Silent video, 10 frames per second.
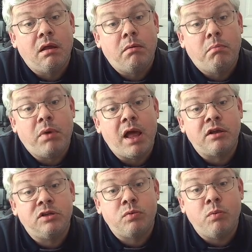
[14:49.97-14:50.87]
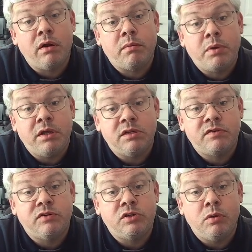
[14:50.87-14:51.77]
black has won a piece for
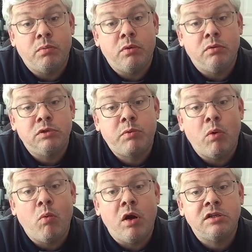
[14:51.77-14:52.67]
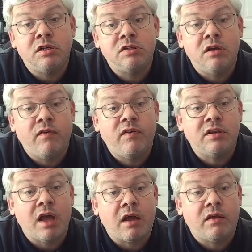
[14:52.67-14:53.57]
2 pawns, but white has enough
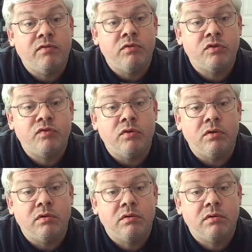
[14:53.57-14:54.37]
attack for a draw.